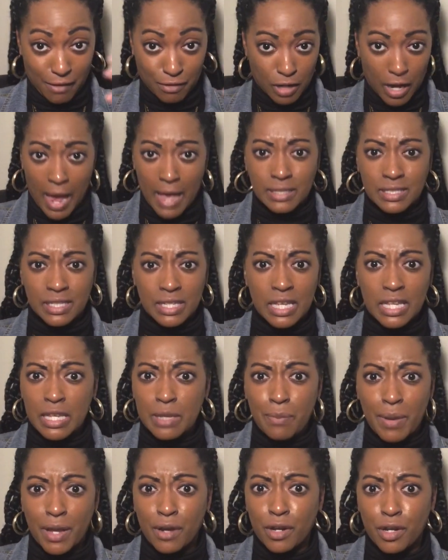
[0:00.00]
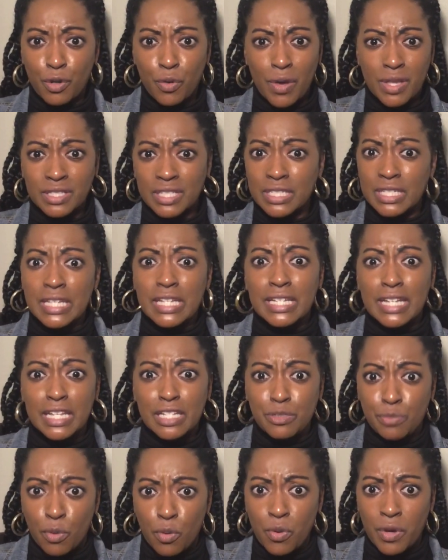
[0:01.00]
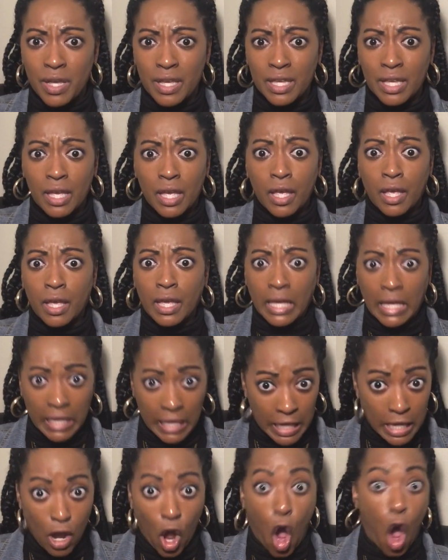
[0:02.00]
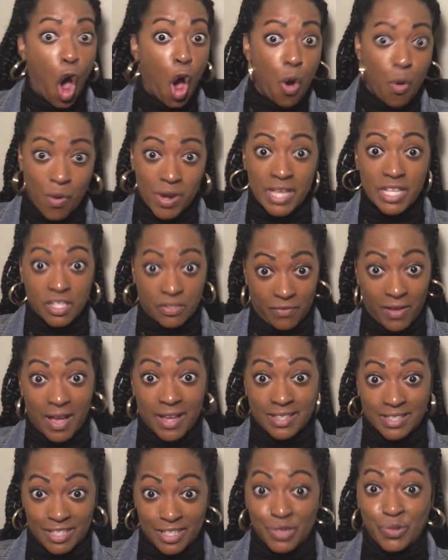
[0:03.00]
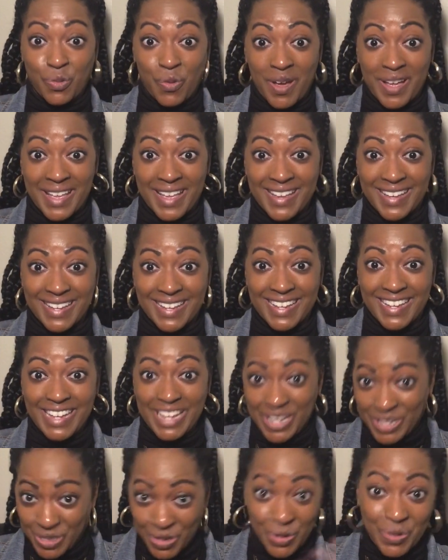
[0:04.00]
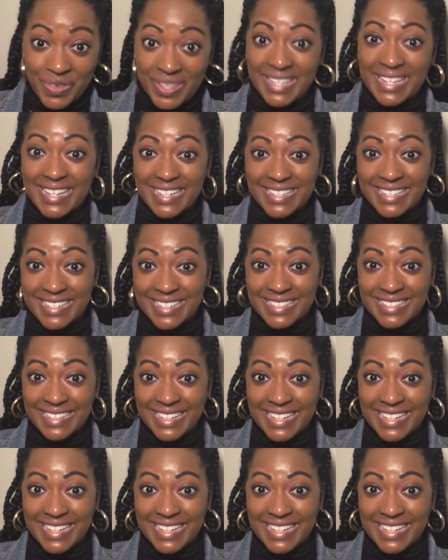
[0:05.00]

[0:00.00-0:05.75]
Ask any parent who has a teenage boy. He always finds his way to the kitchen